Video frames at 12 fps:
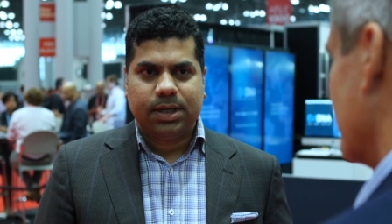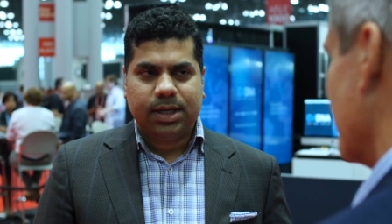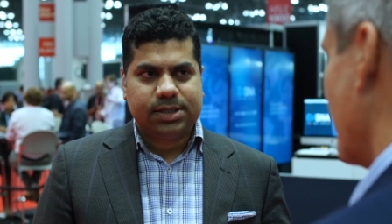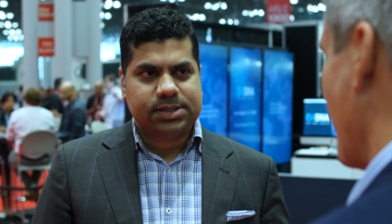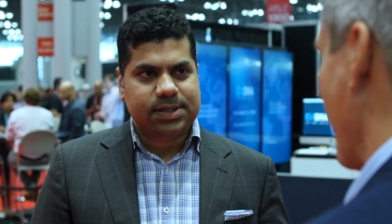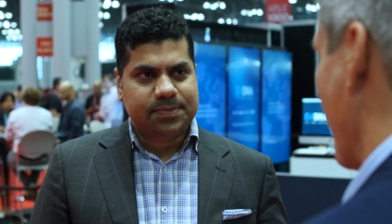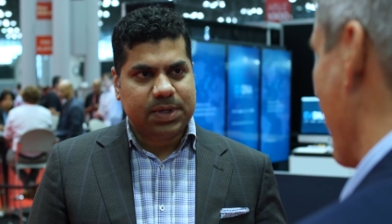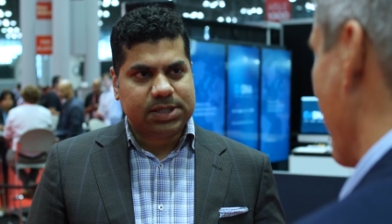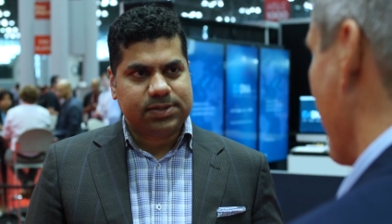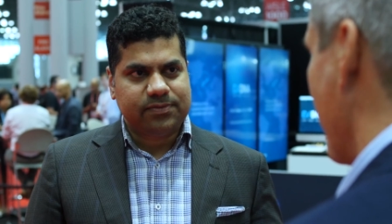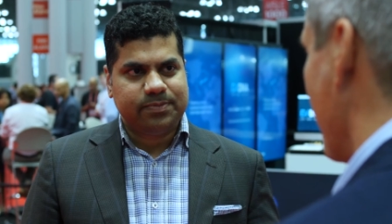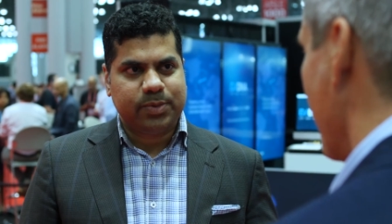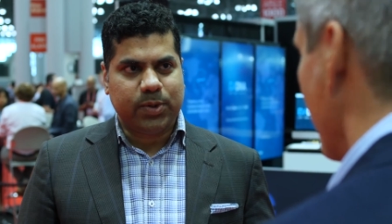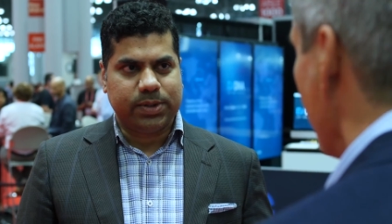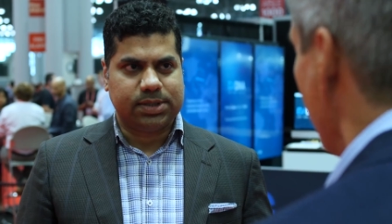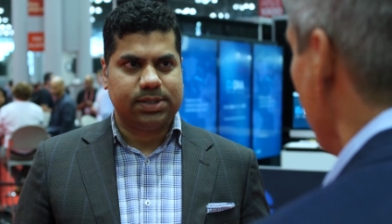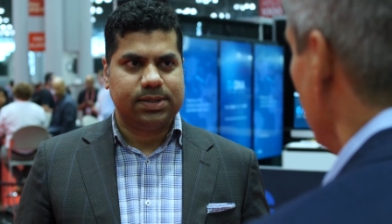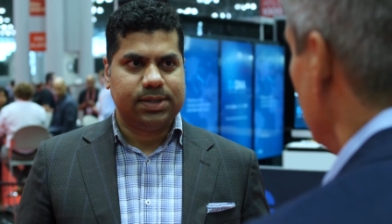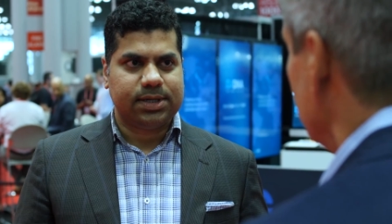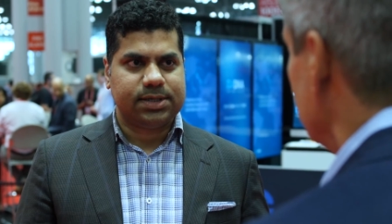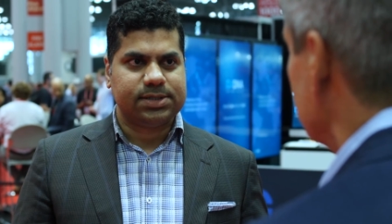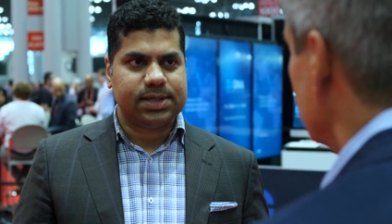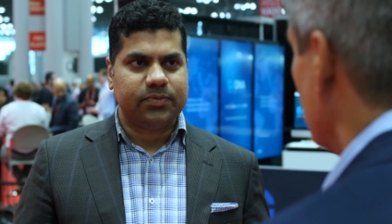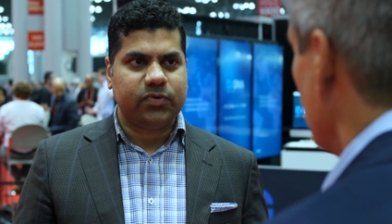It's a mix of both. There are
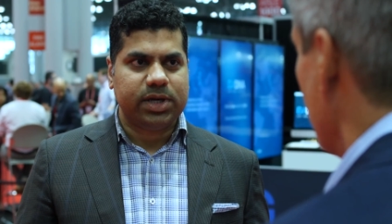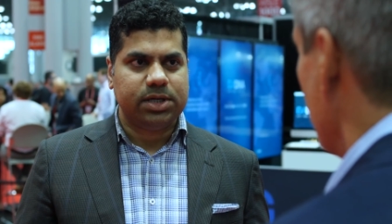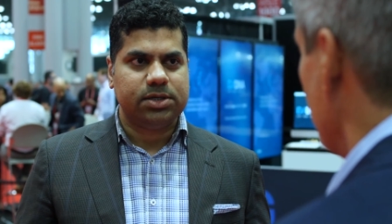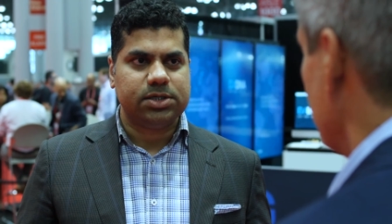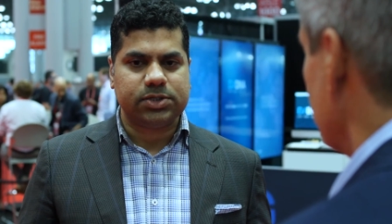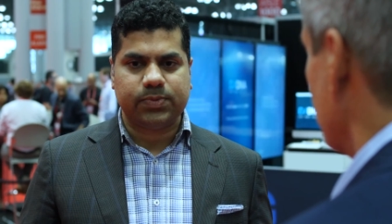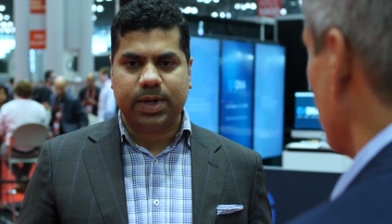some vendors